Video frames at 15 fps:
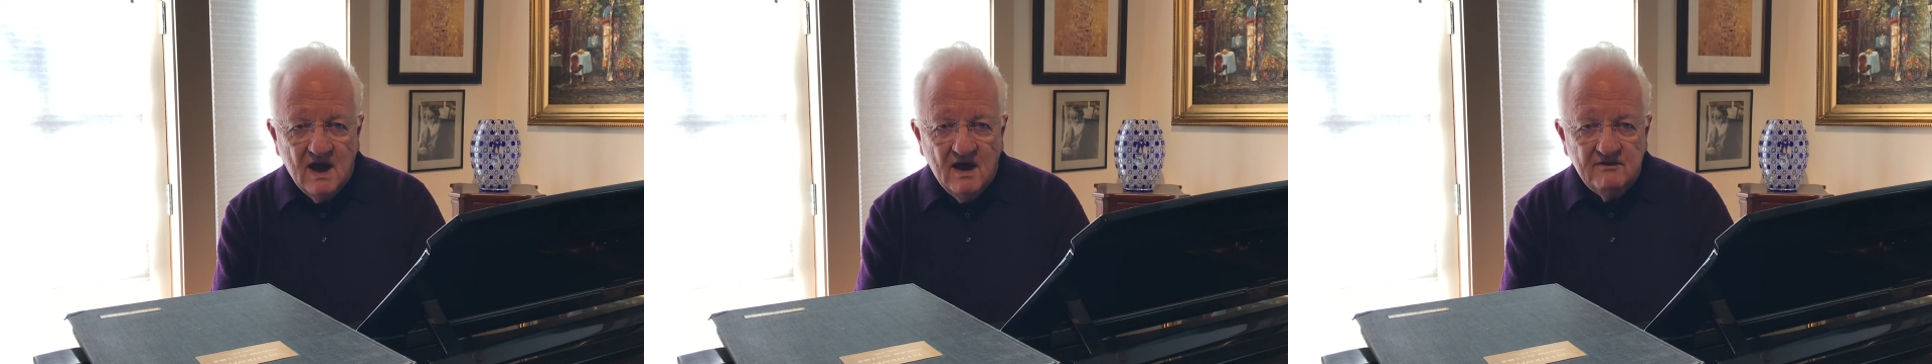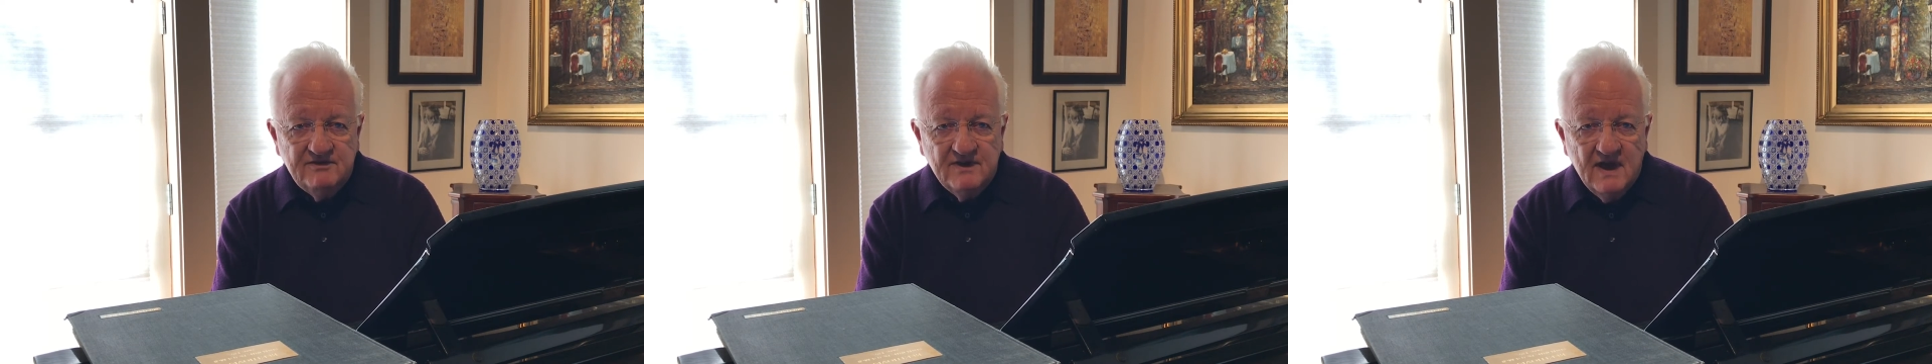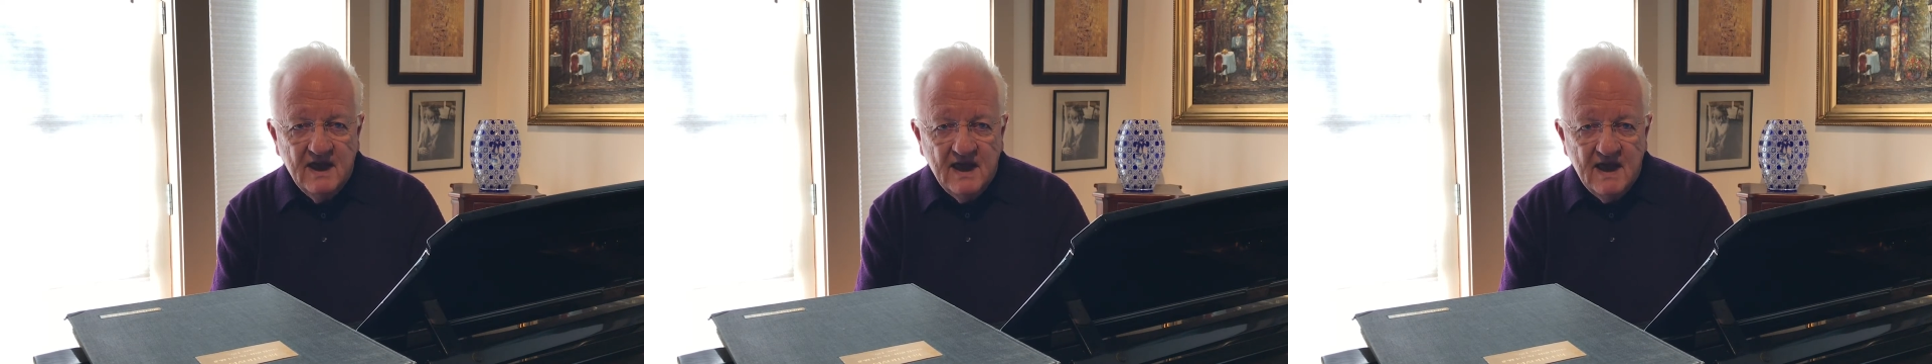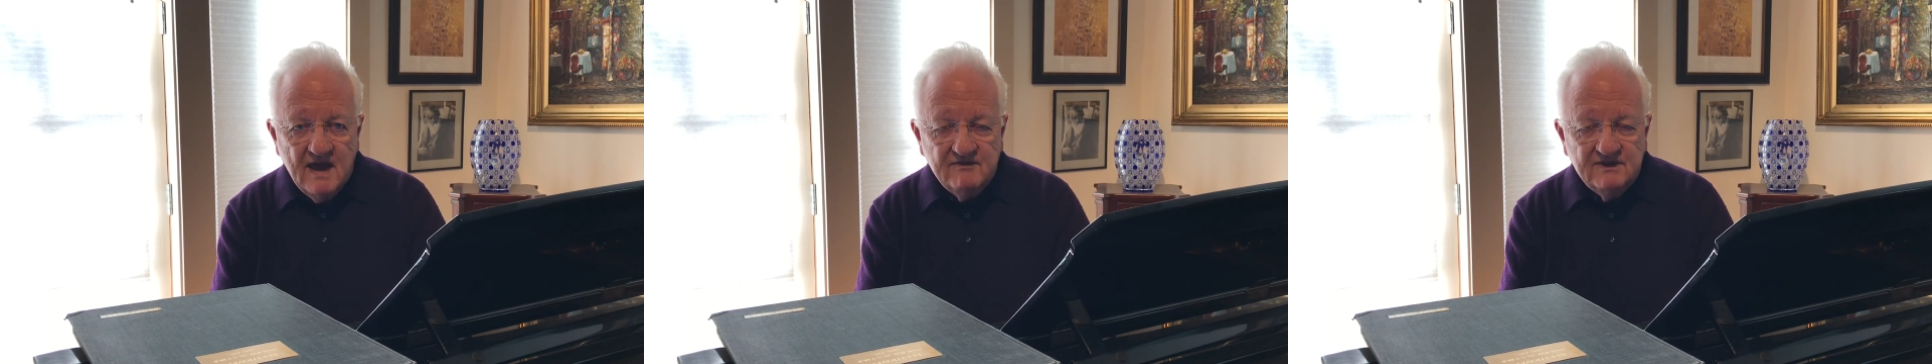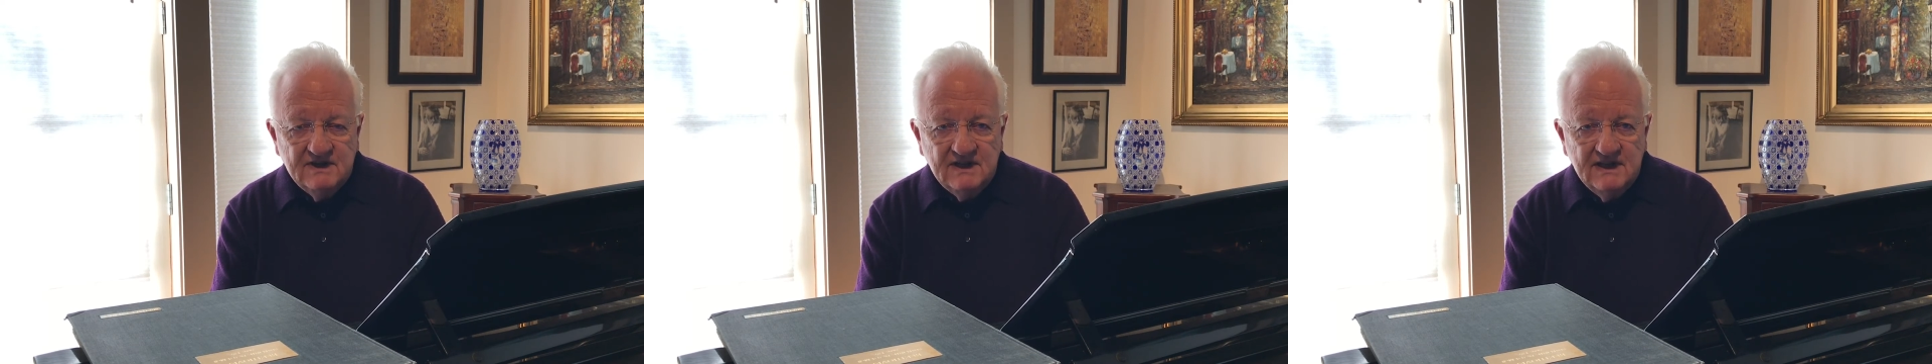of
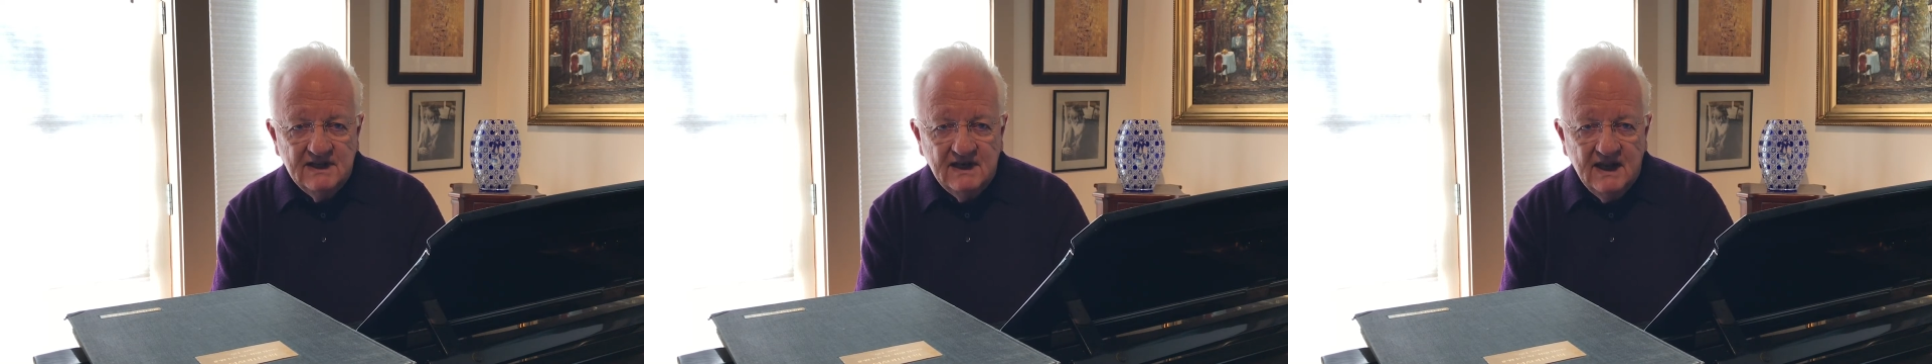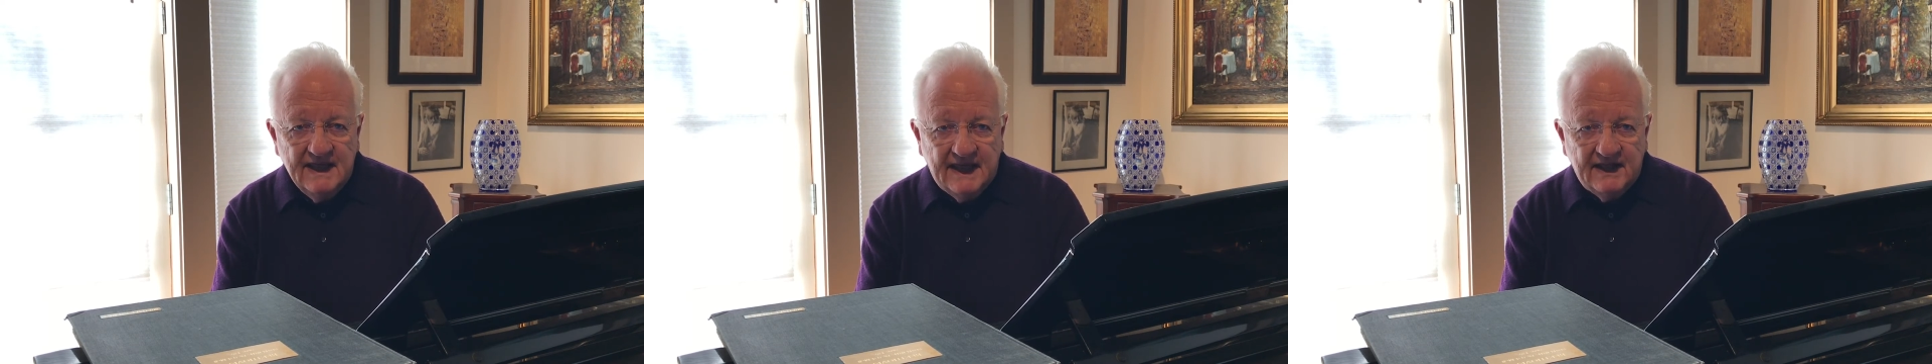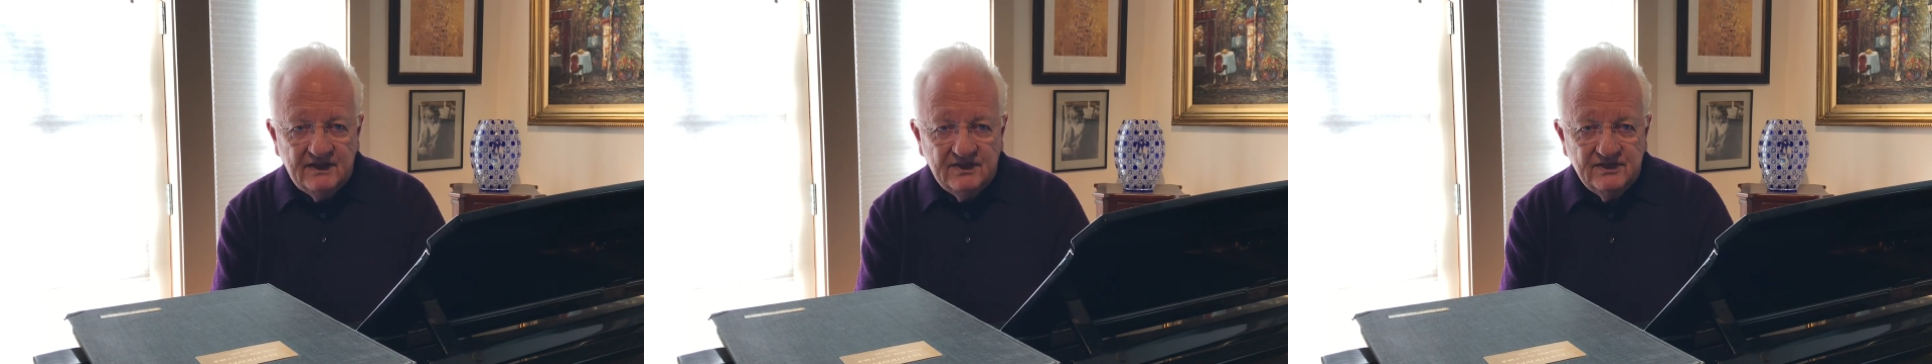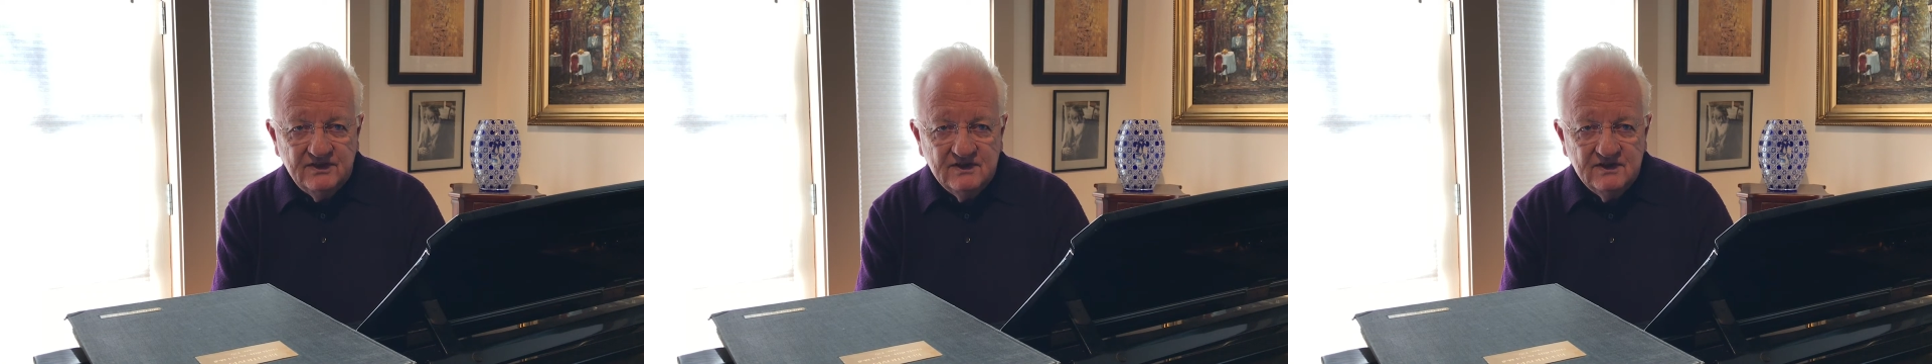heavenly length.